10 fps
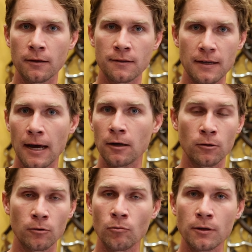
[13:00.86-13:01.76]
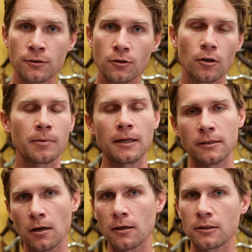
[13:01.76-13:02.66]
of the saddle or on one stirrup, and
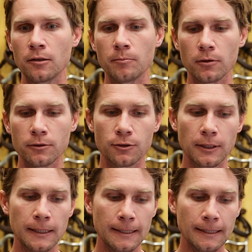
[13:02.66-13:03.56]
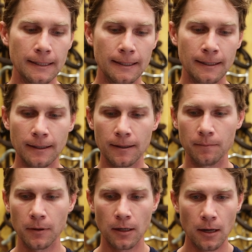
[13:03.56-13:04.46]
that's causing the bulge.
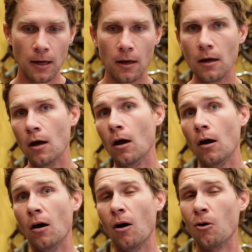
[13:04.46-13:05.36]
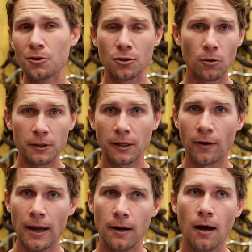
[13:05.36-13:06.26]
A horse holding
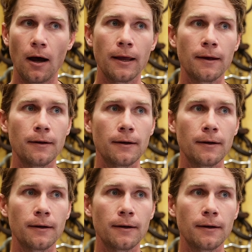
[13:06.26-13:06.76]
their head high.